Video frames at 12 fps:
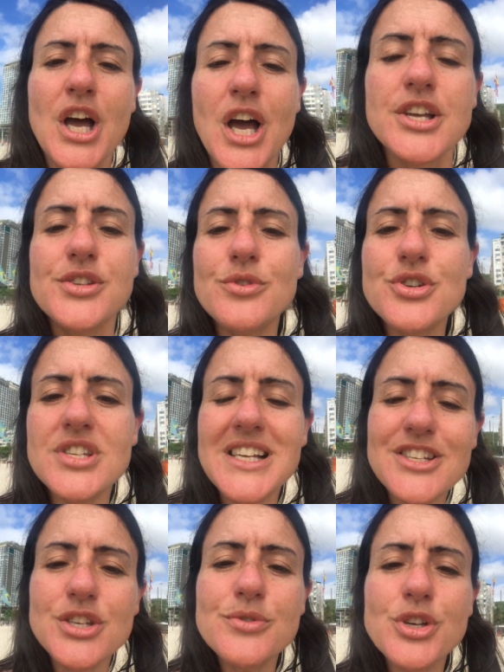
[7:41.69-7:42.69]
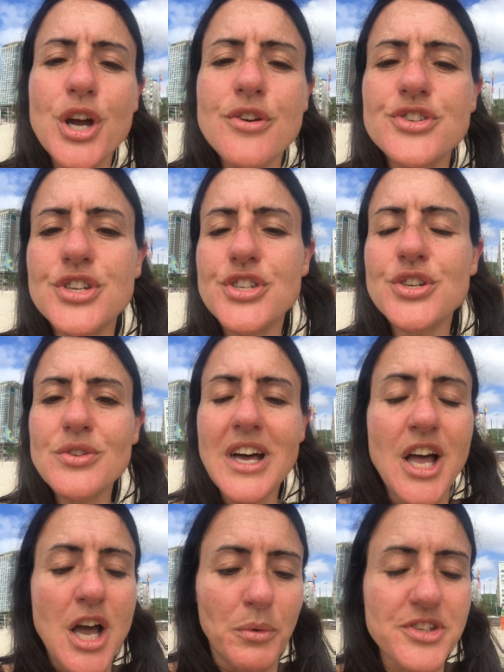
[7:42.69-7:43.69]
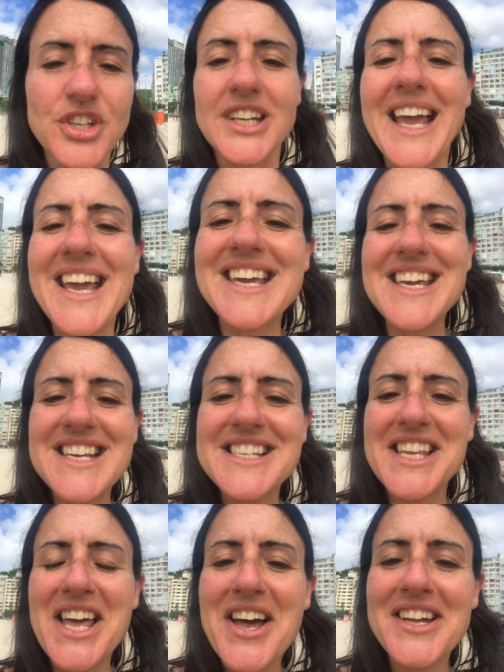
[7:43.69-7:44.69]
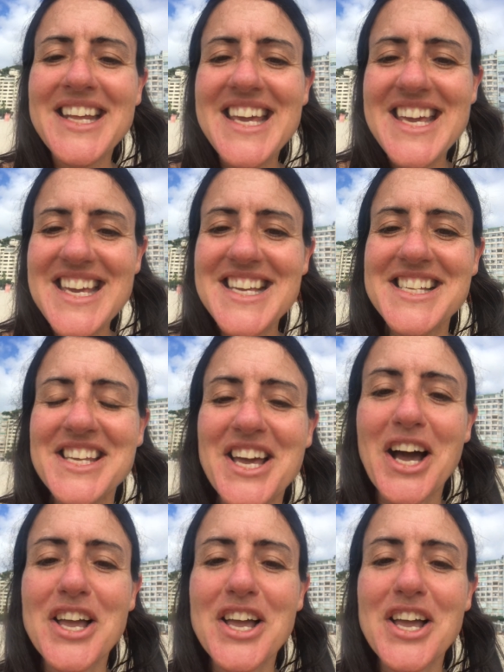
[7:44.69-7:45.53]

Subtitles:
as soon as you start to use courage to do that, well, it's going to get easier and easier,